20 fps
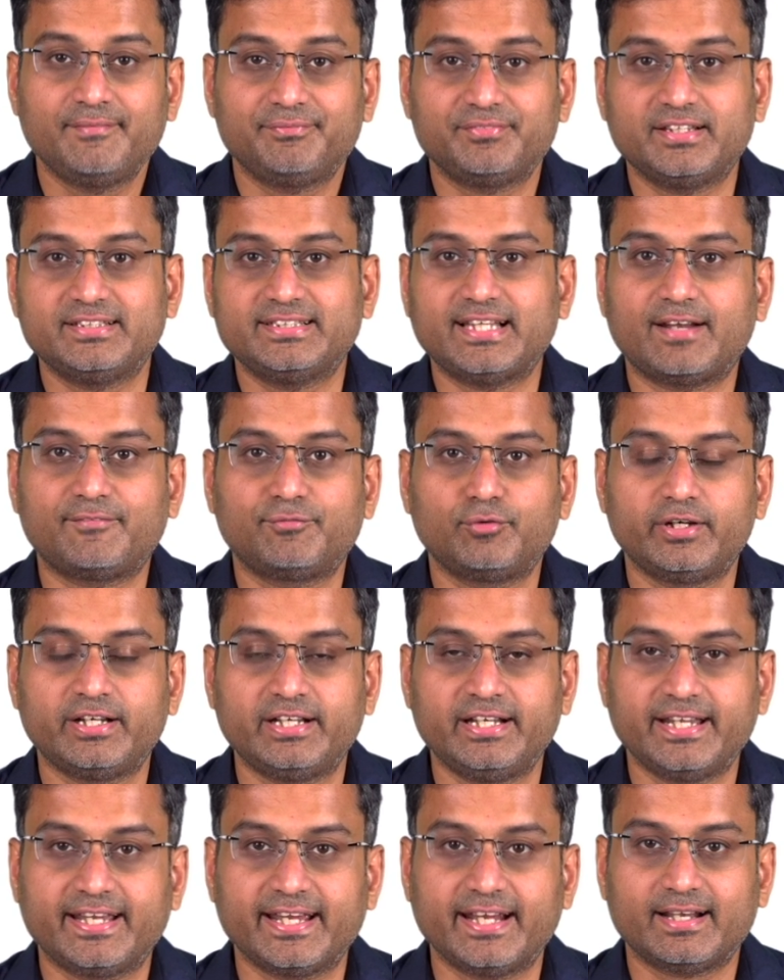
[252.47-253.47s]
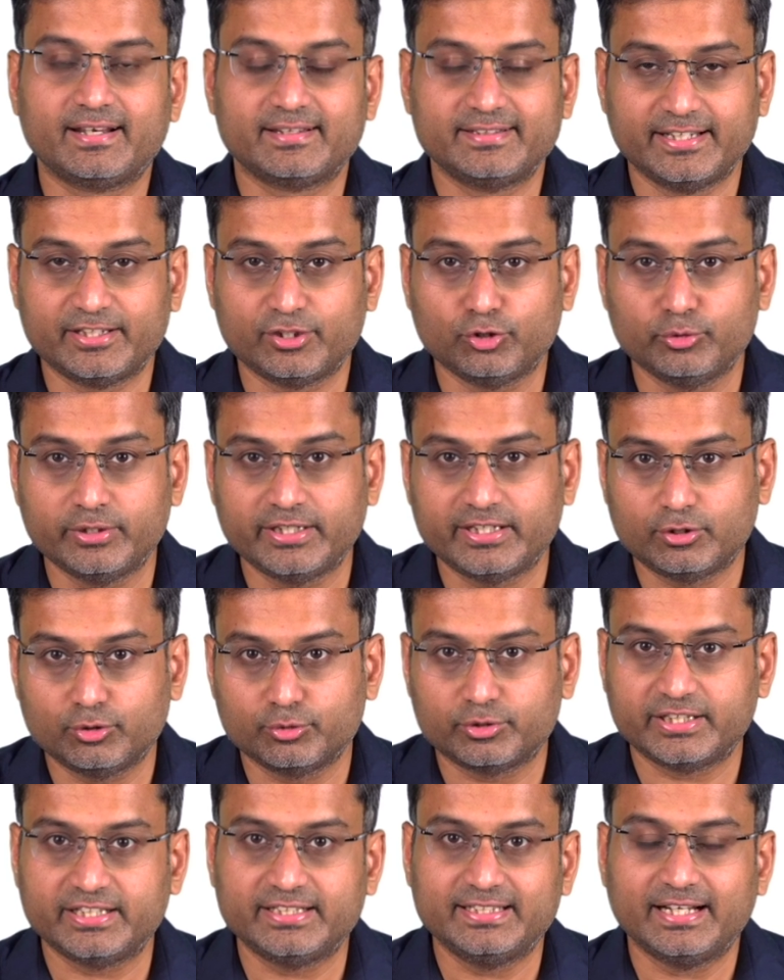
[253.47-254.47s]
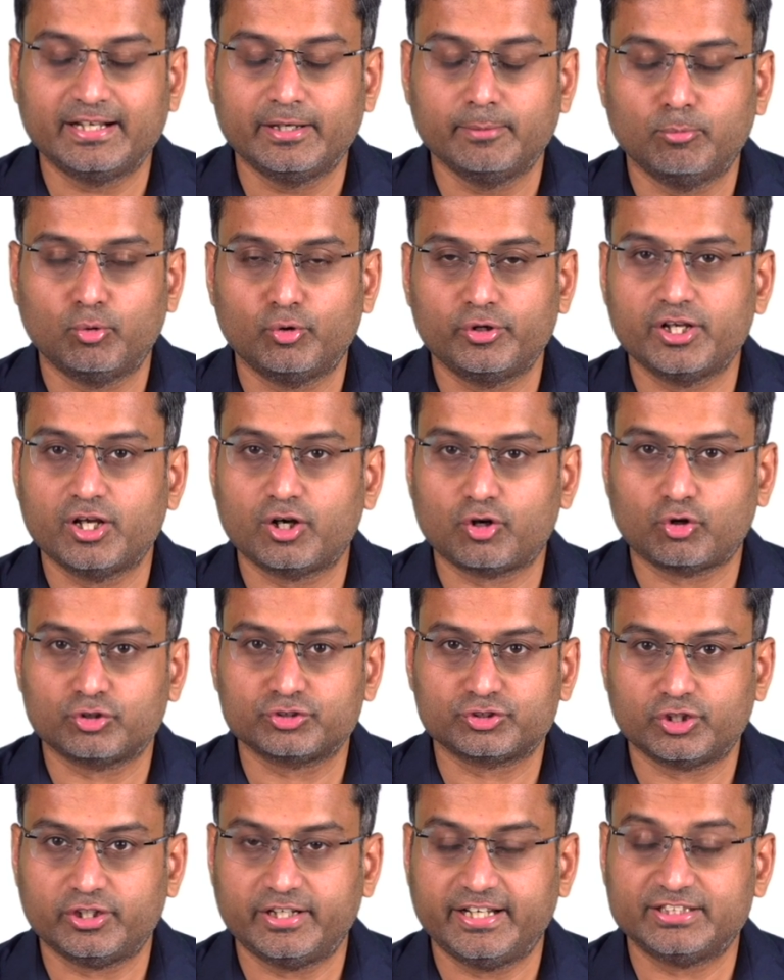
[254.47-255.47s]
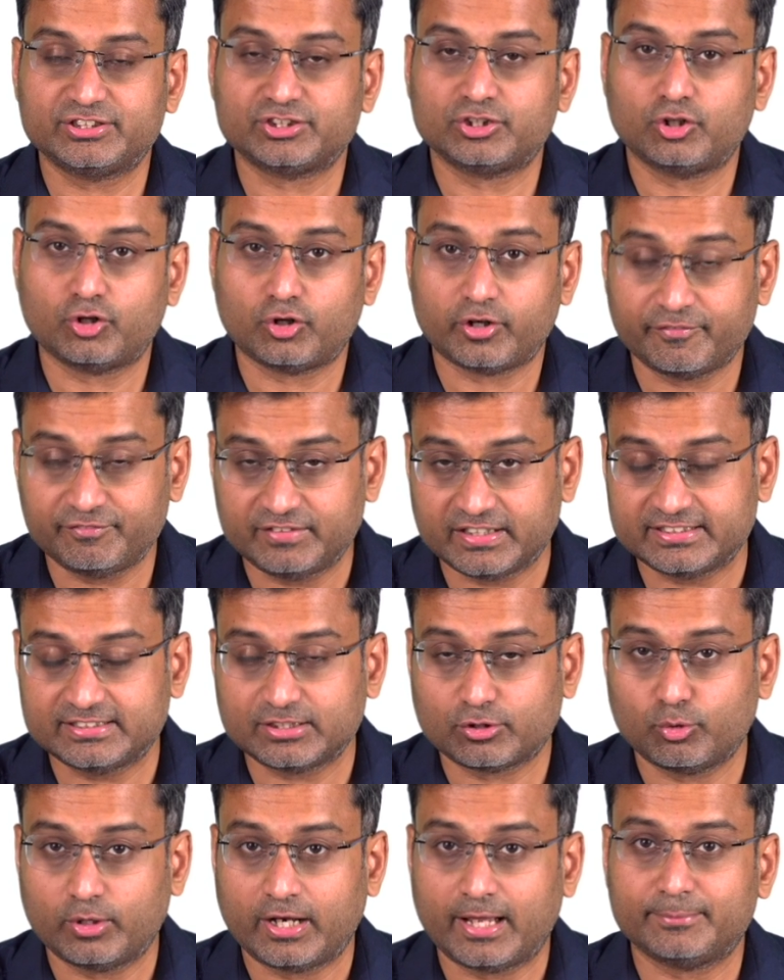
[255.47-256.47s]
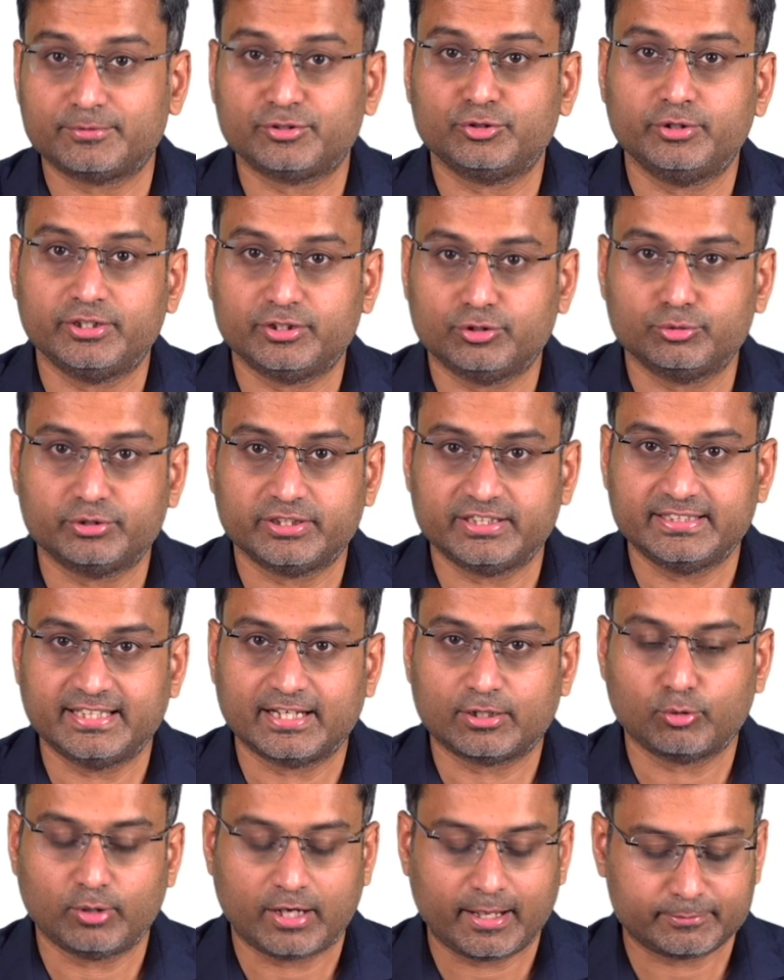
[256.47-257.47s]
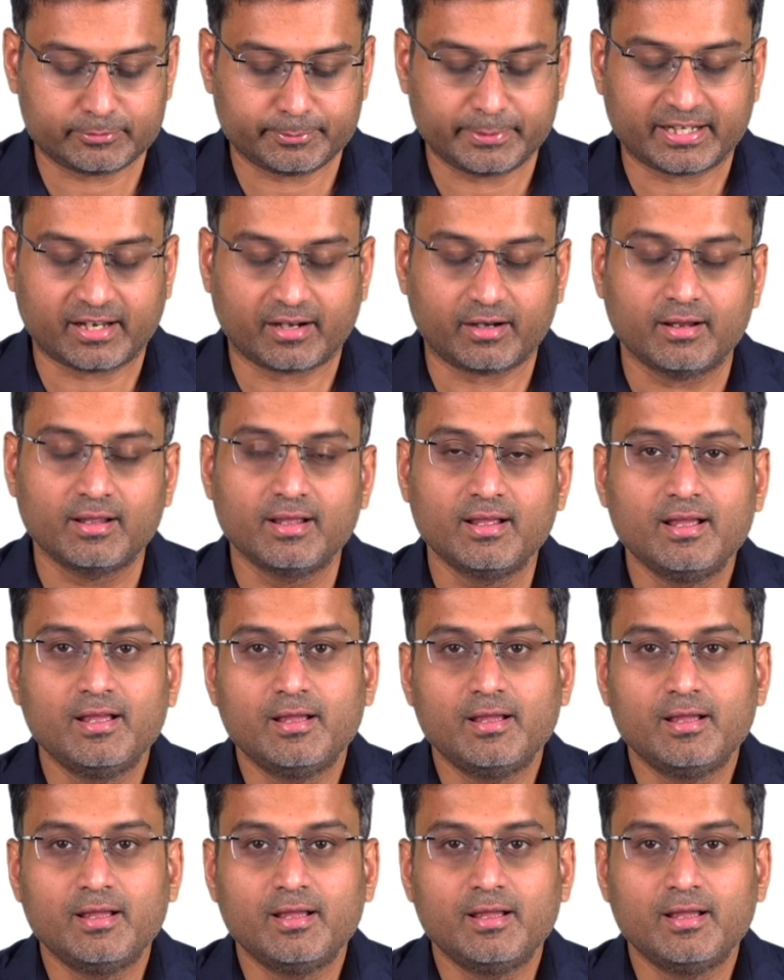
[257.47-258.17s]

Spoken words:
then that would indicate that you need to treat the pneumonia or consolidation, or if there is a collapse, you need to treat that collapse better